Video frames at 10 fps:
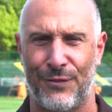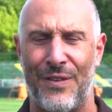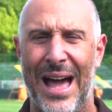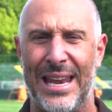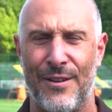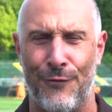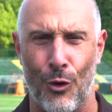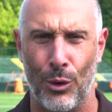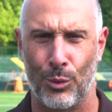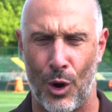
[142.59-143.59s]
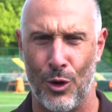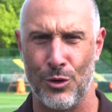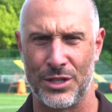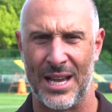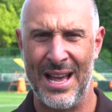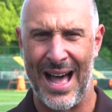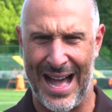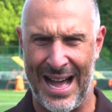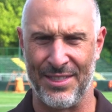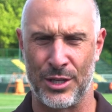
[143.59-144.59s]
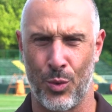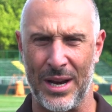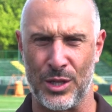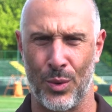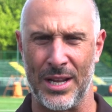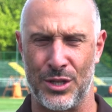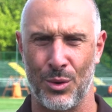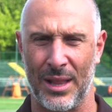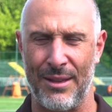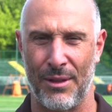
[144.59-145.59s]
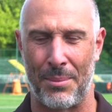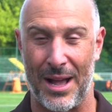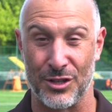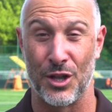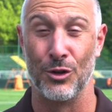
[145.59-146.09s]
fighting for roles on the 2022 Cleveland Browns.